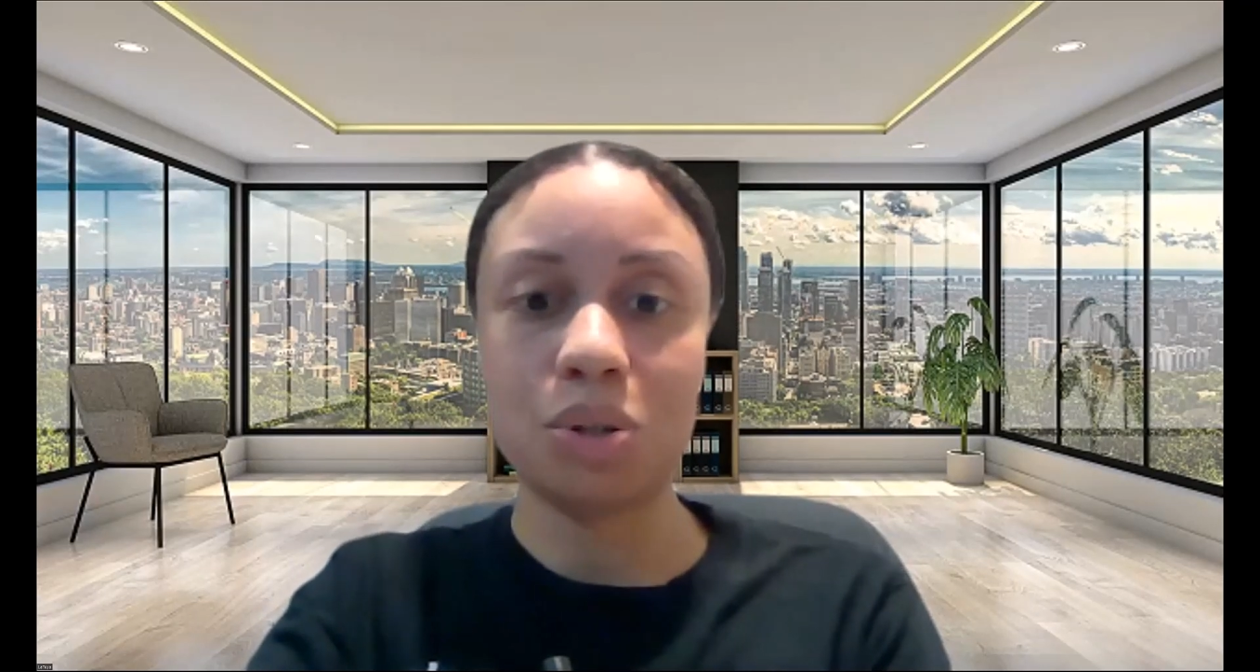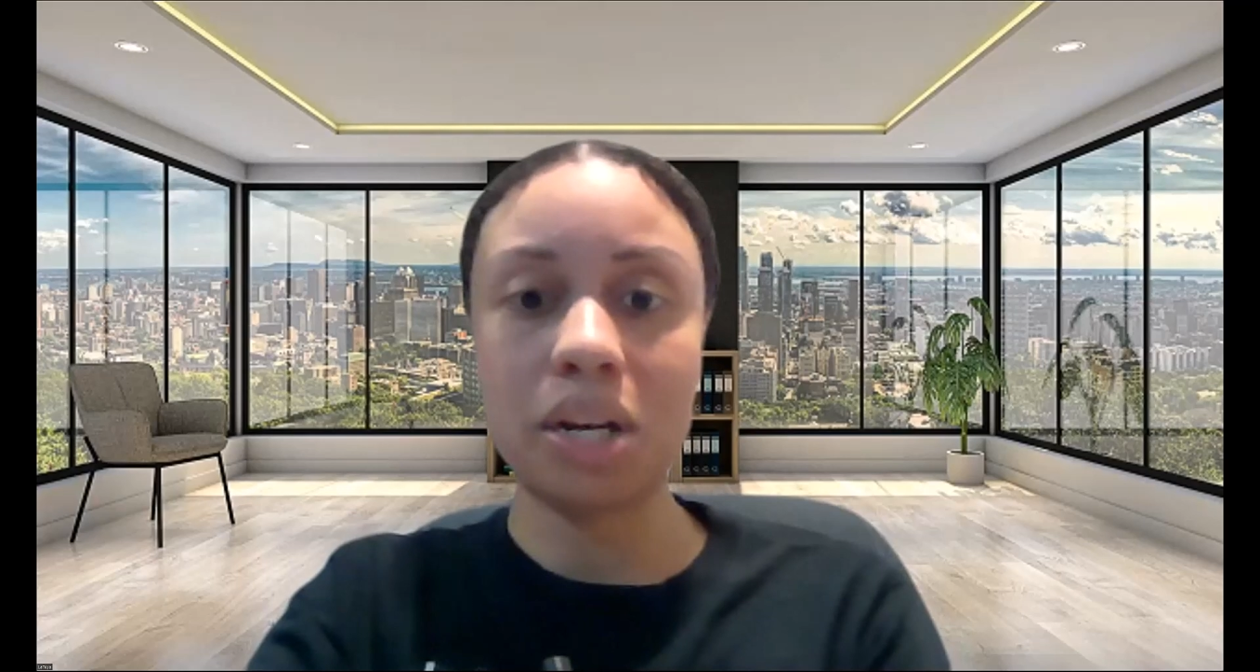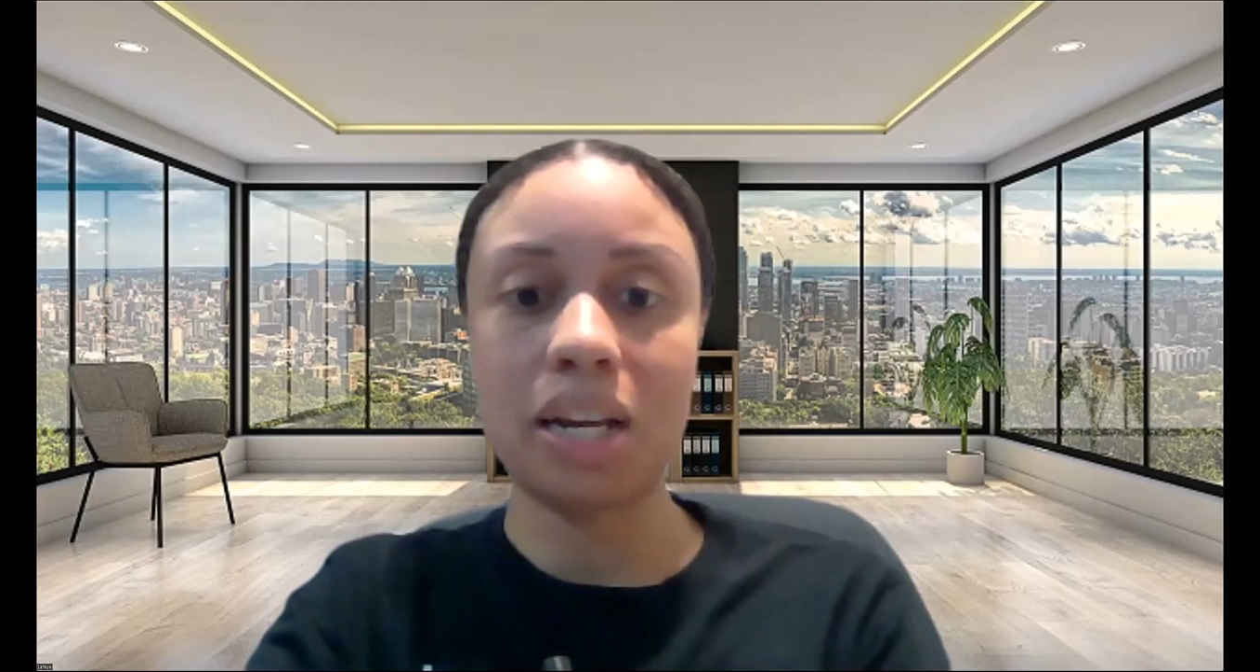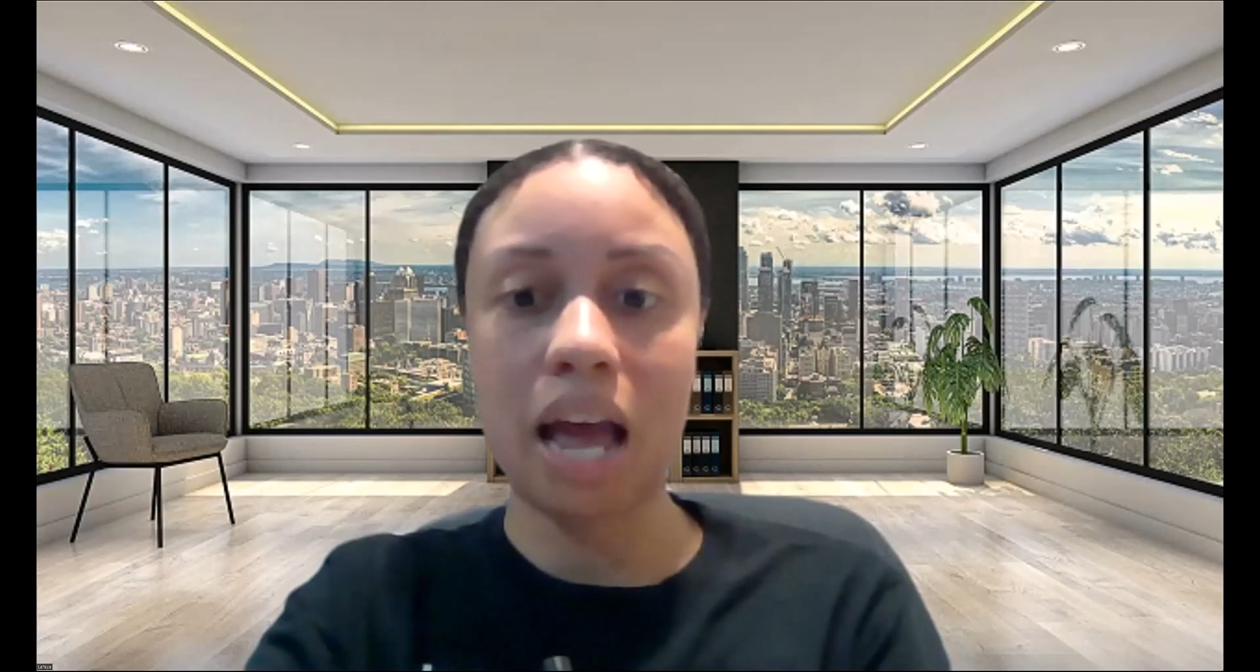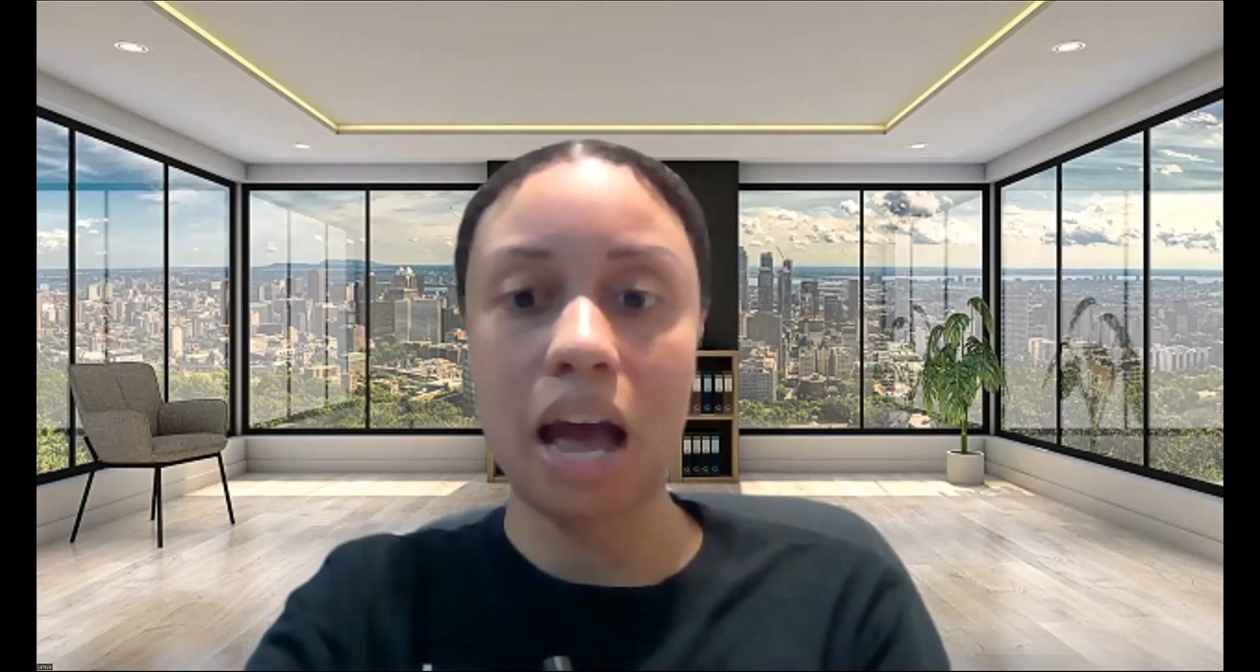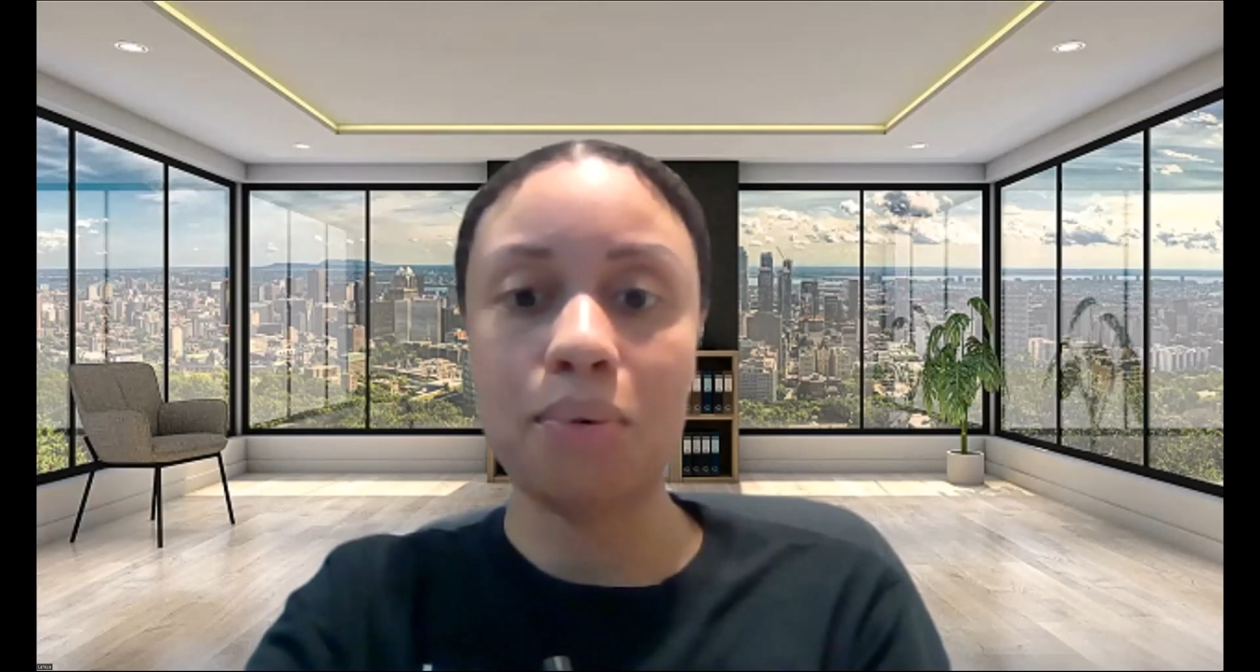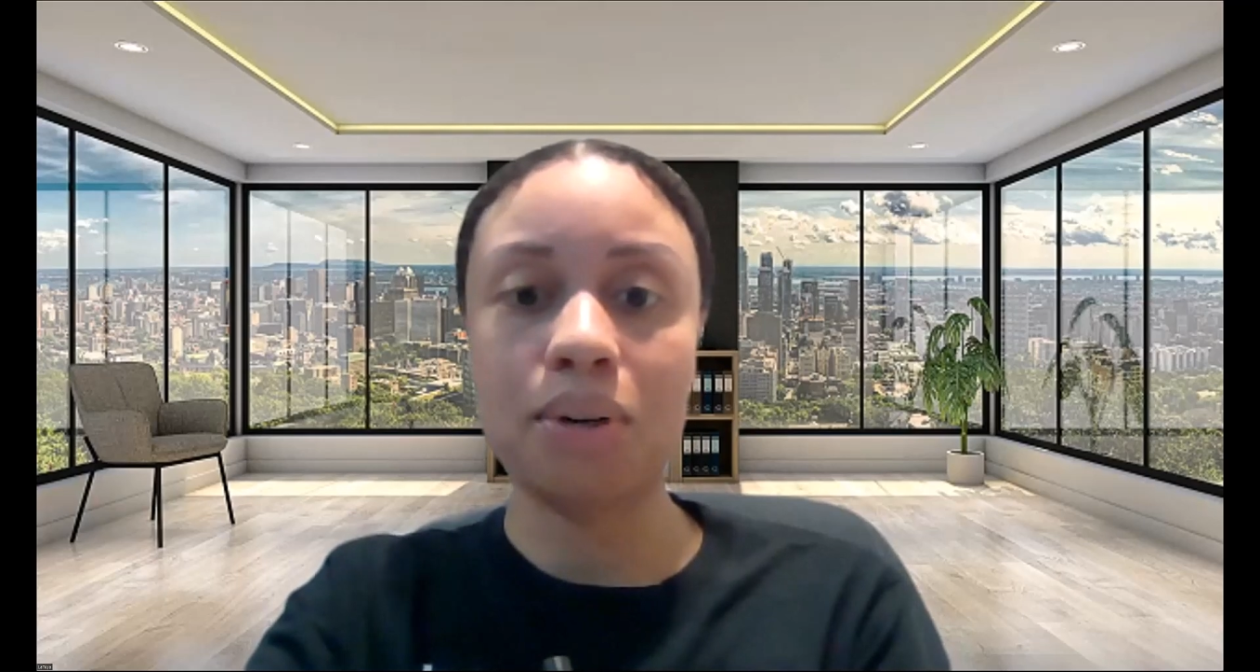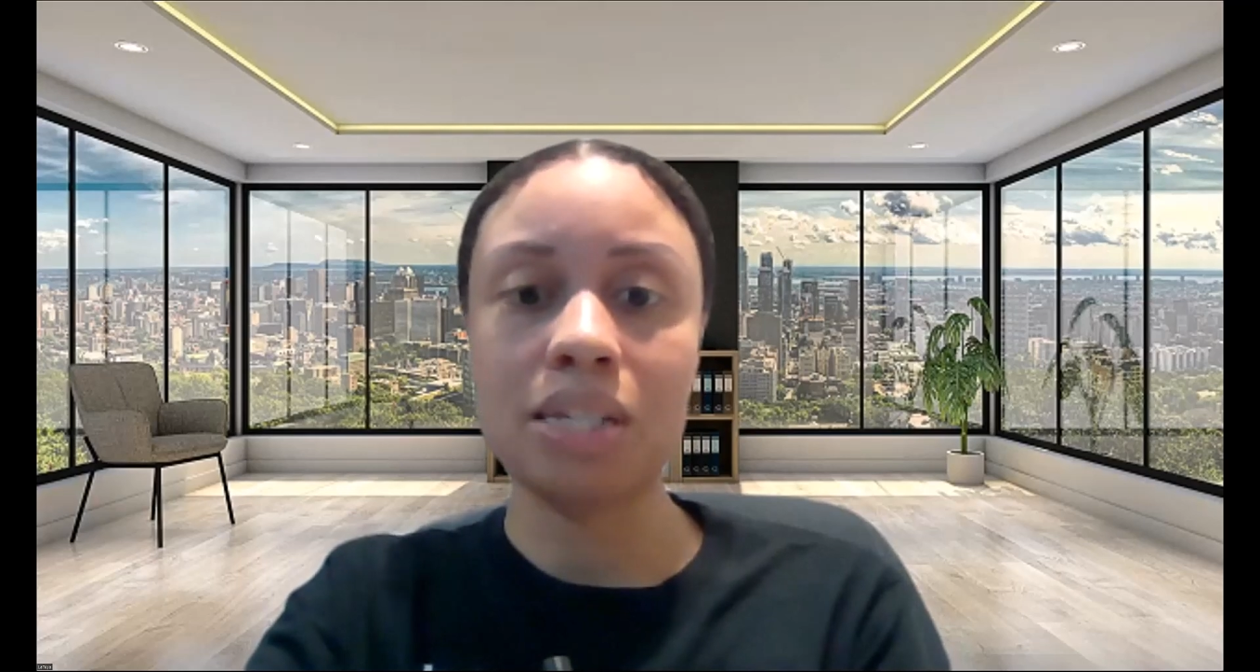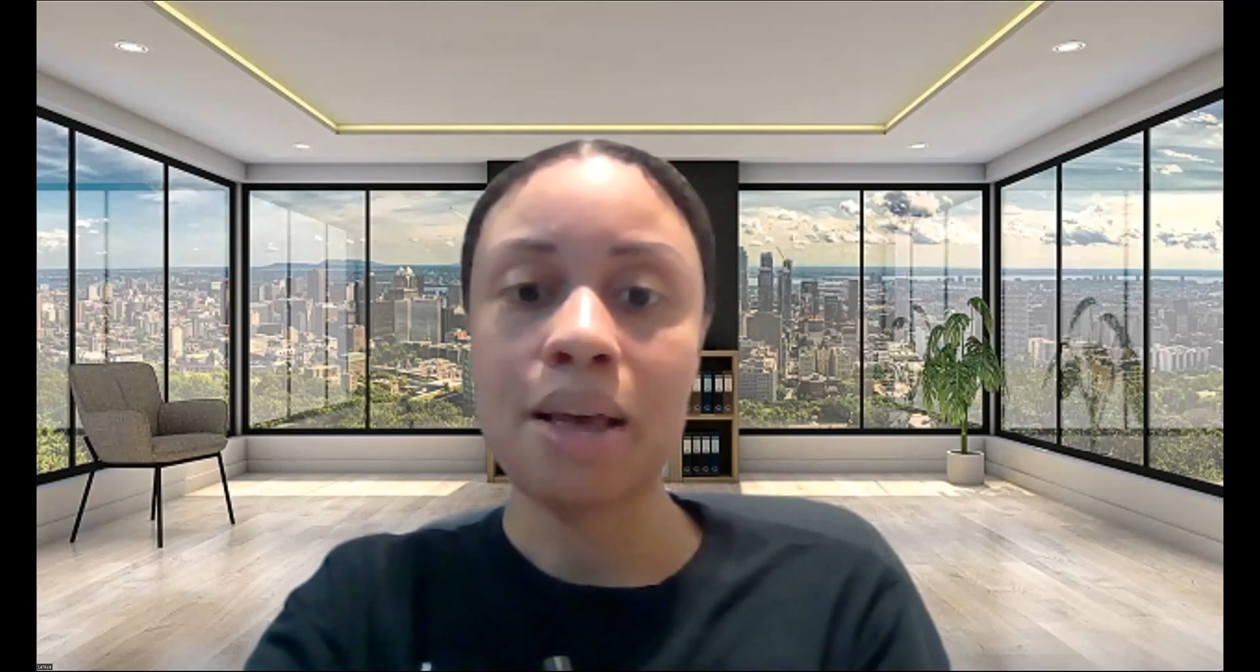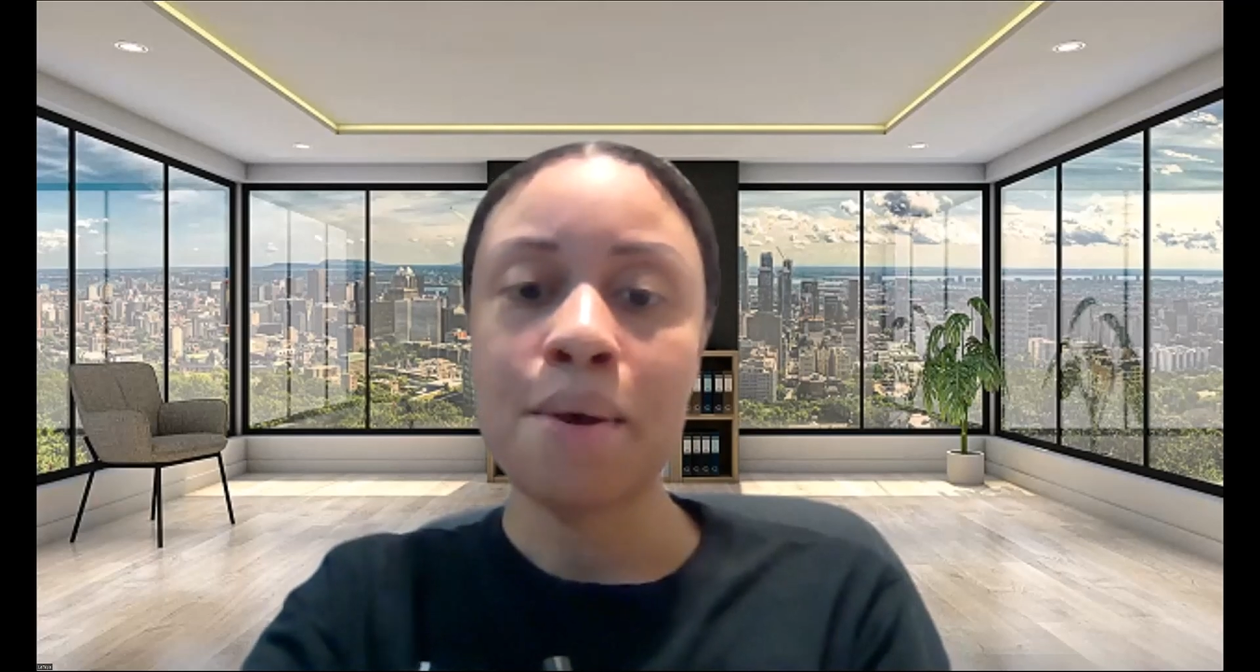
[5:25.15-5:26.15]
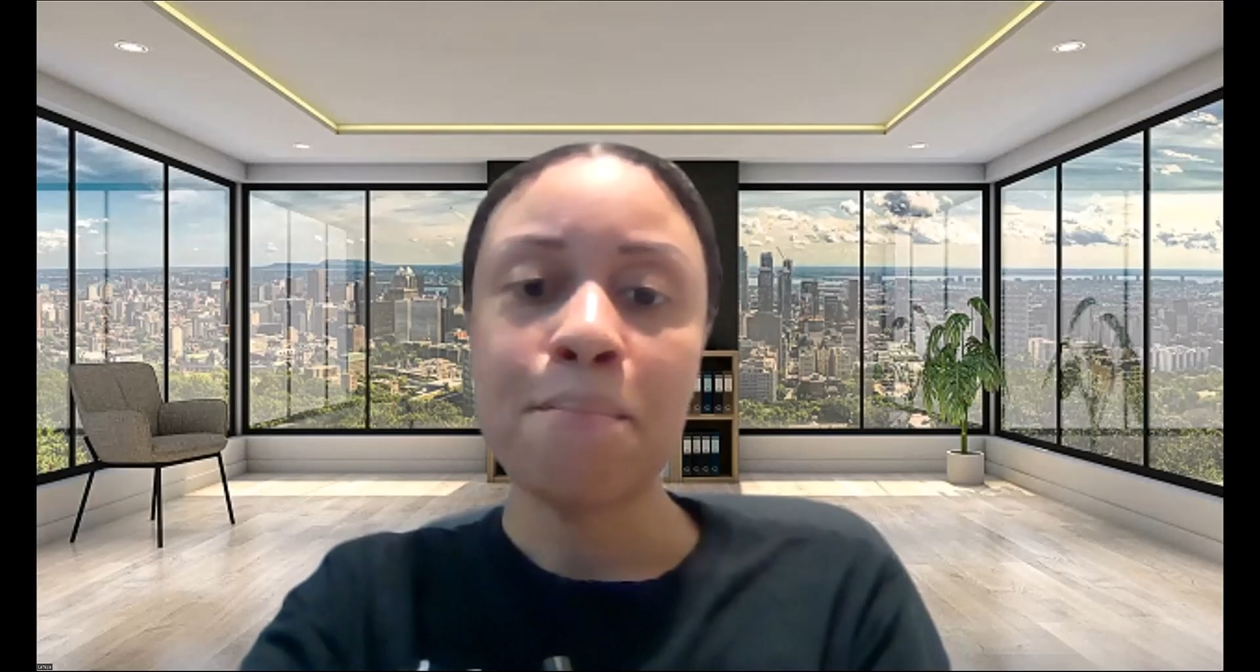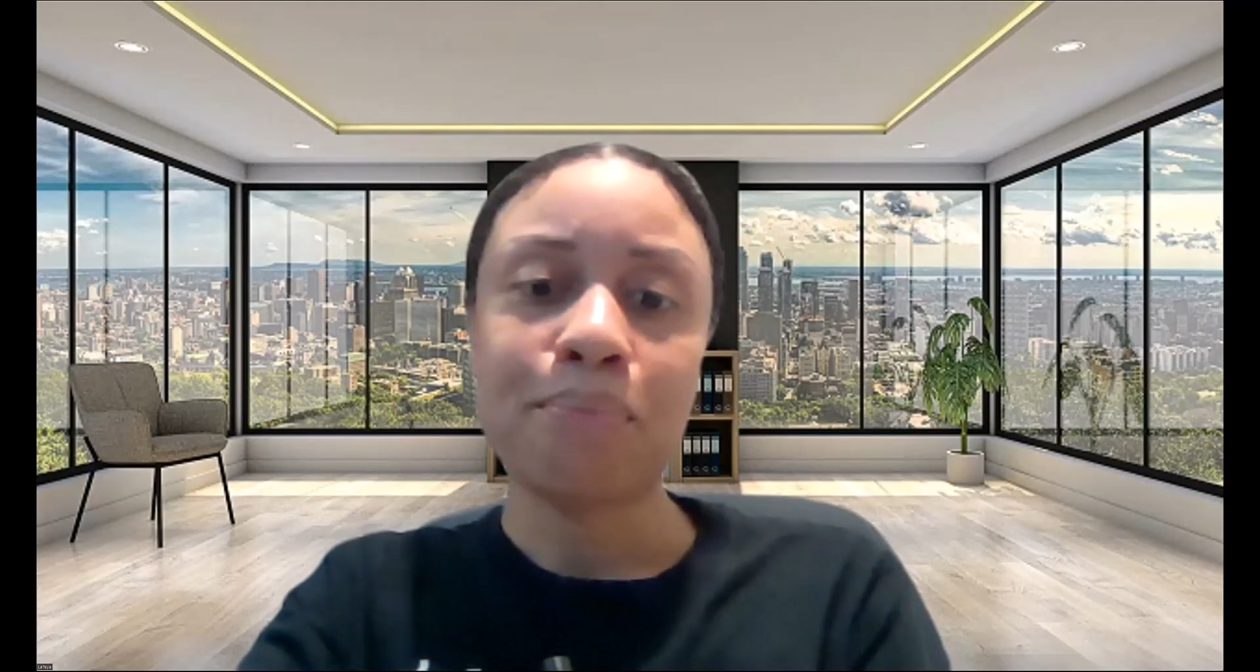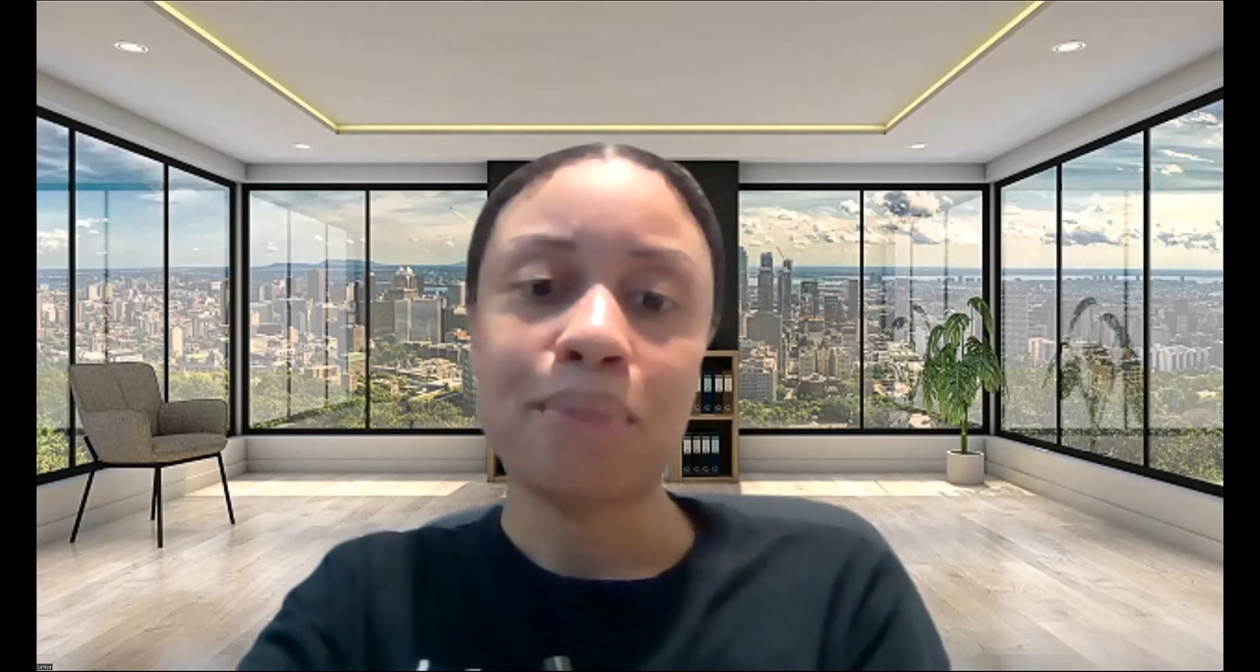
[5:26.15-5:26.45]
trading hours,